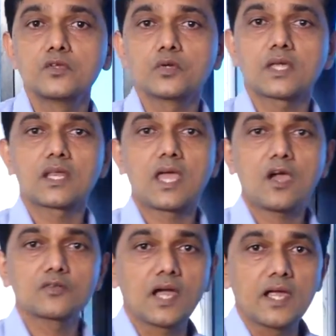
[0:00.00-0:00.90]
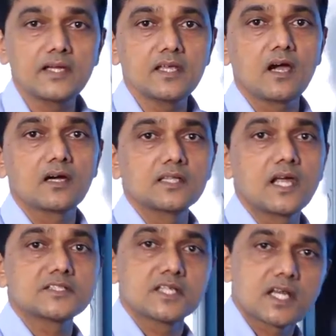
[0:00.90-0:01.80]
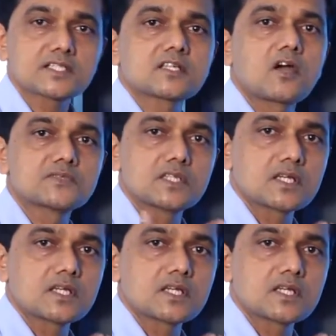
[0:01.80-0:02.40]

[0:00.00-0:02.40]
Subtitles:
you can have the idea that generation of